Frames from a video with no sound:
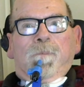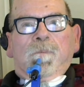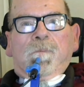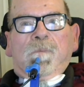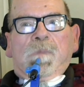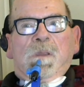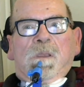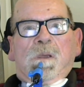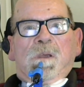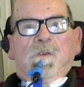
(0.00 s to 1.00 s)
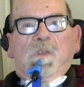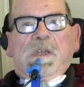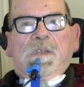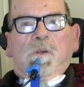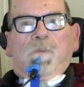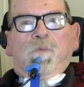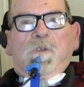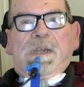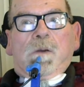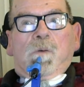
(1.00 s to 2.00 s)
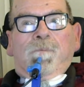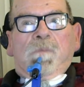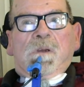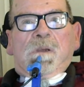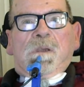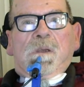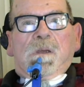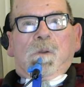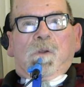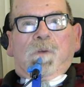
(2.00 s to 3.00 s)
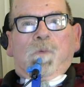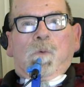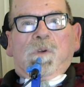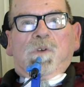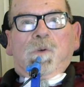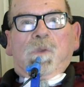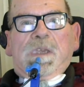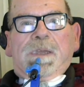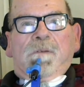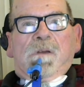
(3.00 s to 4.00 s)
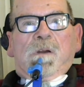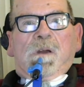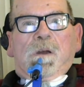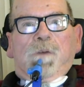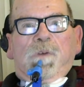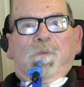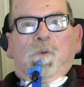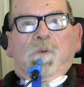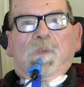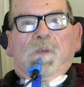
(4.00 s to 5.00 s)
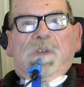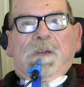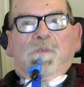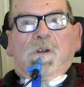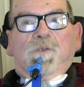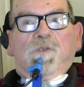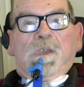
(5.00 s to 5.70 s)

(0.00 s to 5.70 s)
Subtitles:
So that's all for now. Look forward to the review of Lovecraft Country, and